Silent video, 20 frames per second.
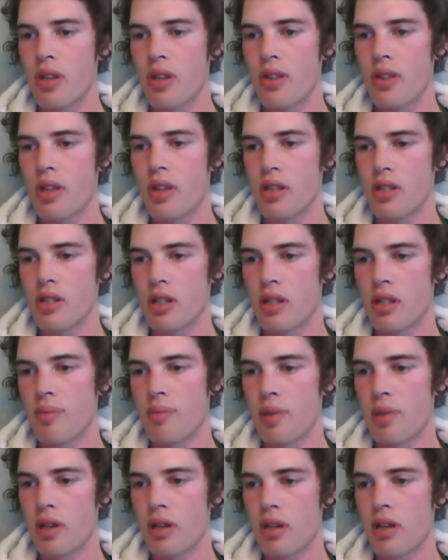Thus,
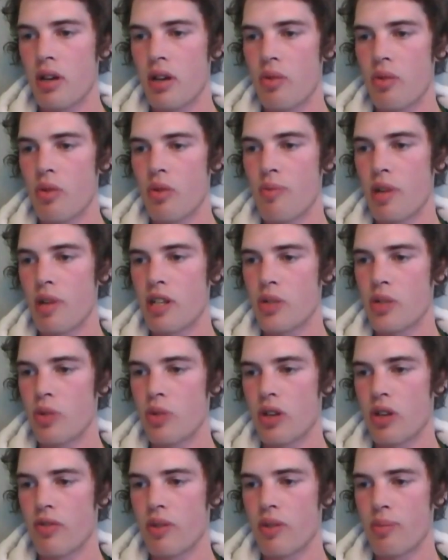Libya remains
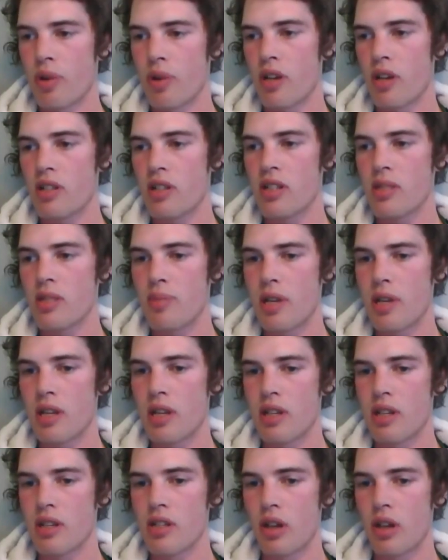one of the brightest
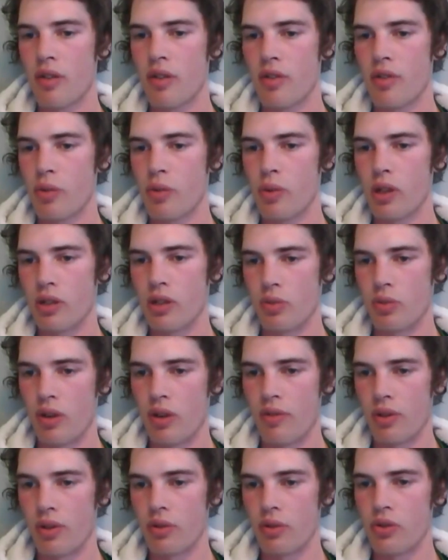beacons of the world
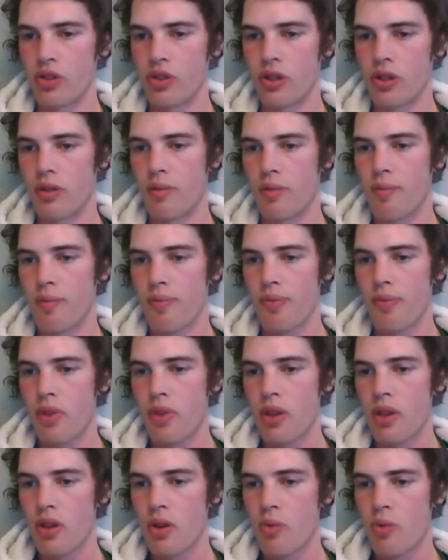revolution.
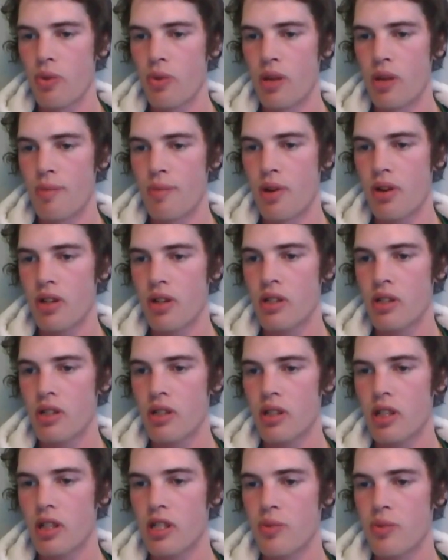When America
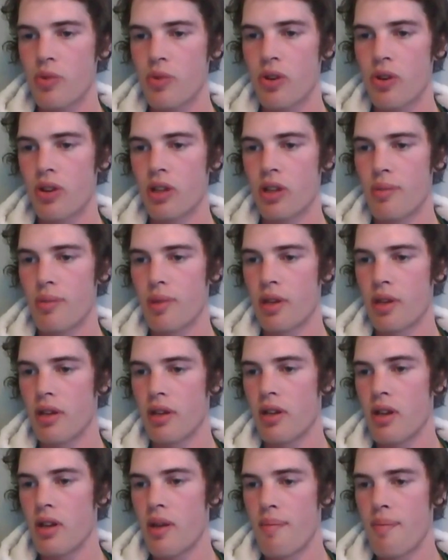declares war on Libya,
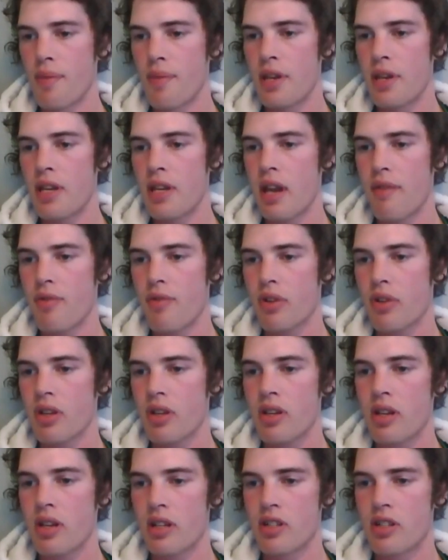many
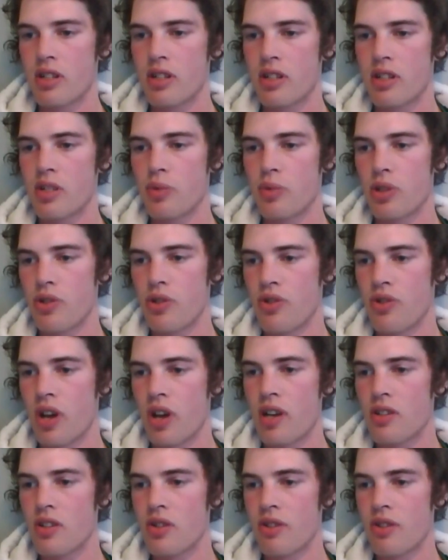African nations will
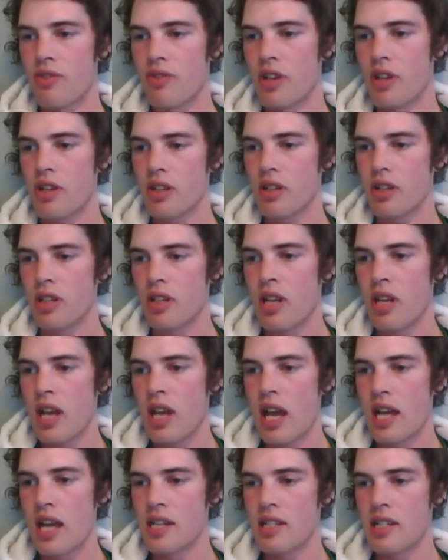unite to defend it,
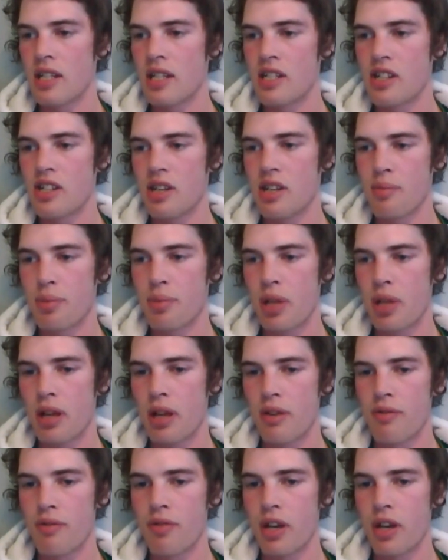as they shed
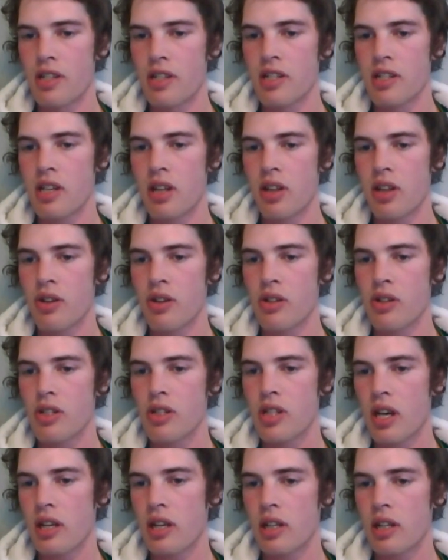blood fighting
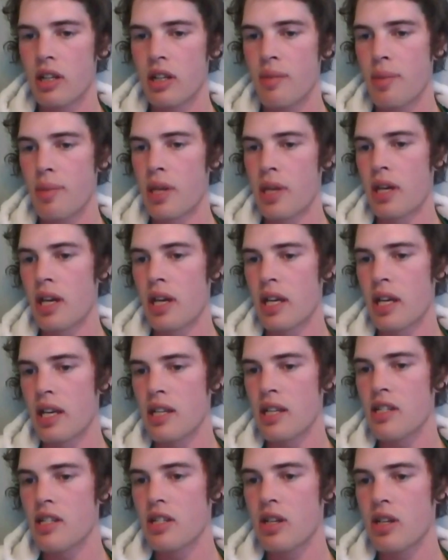alongside Libya
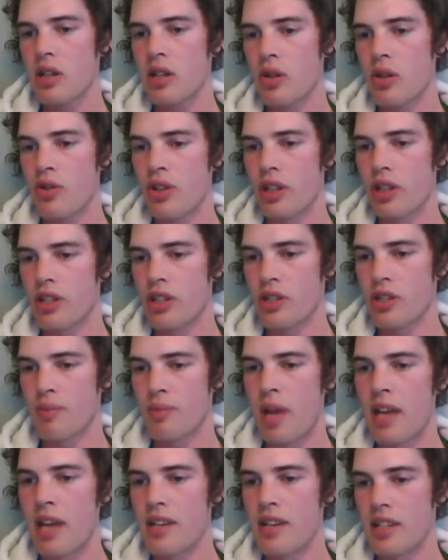against colonialism
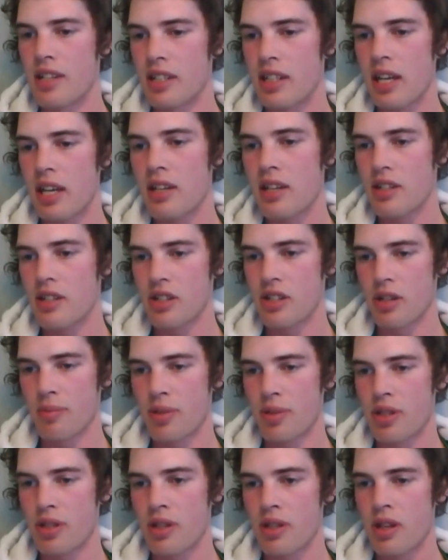and
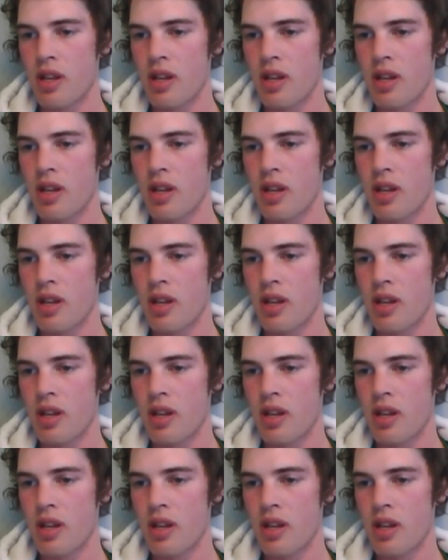dictatorships.